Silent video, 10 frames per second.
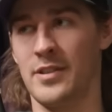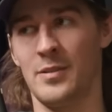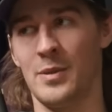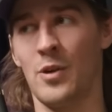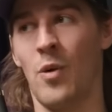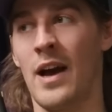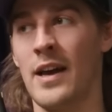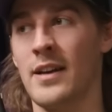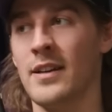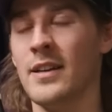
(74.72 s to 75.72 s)
it to be
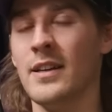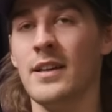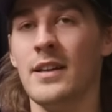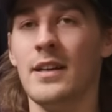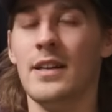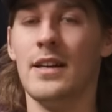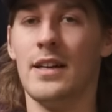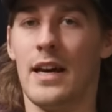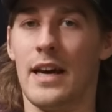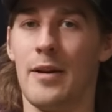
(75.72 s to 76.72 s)
quiet.
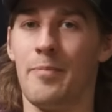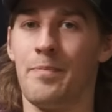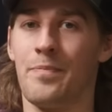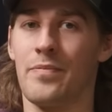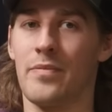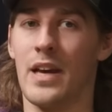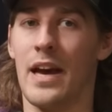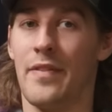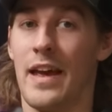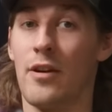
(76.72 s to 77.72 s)

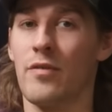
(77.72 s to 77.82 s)
And then,